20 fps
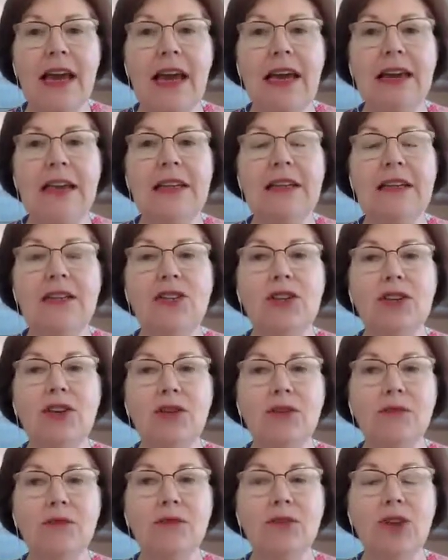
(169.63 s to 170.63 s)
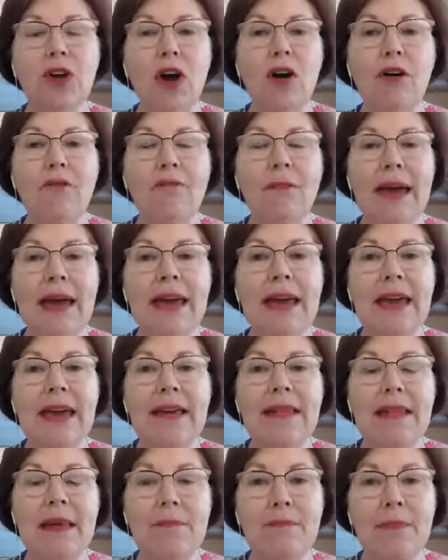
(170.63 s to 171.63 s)
in terms of
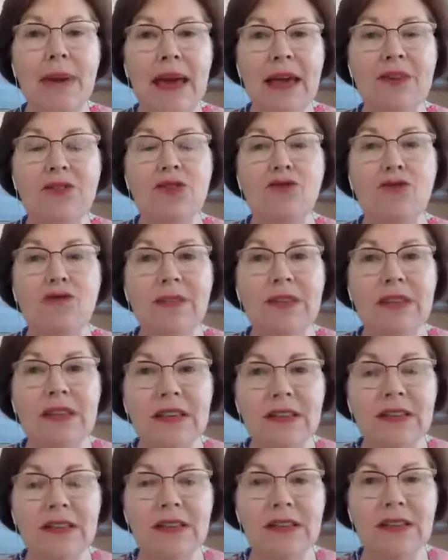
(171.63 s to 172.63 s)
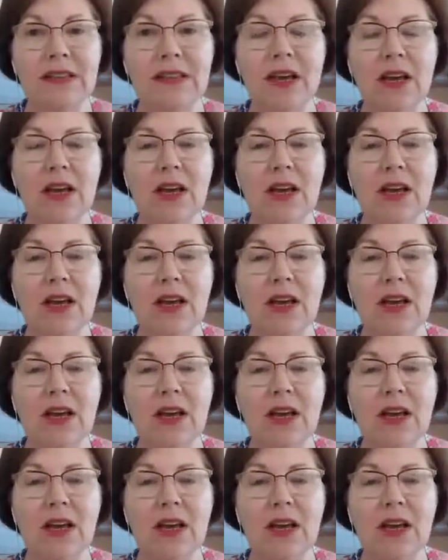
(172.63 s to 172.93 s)
making them pest resistant.